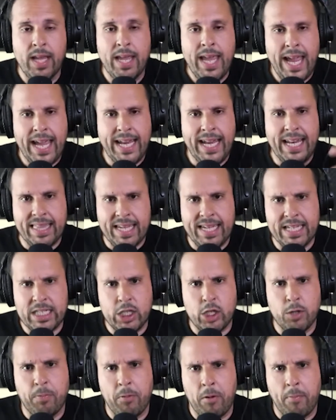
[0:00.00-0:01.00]
And I think it's
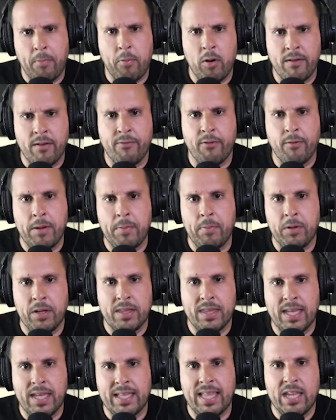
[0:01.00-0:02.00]
super important for people to
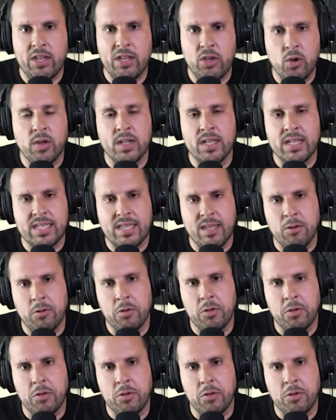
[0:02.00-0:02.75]
think that you can still